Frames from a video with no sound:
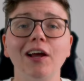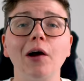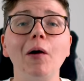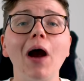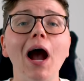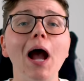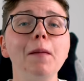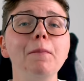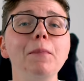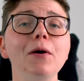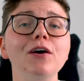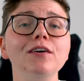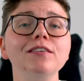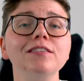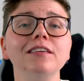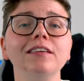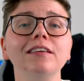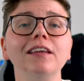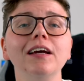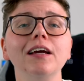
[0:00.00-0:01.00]
Now I
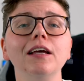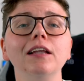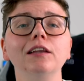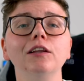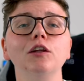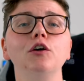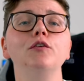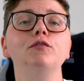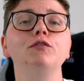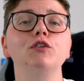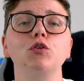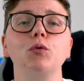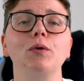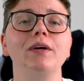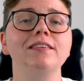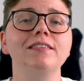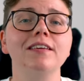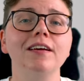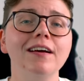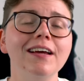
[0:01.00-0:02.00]
personally love
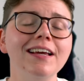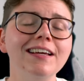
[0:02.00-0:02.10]
Twitter.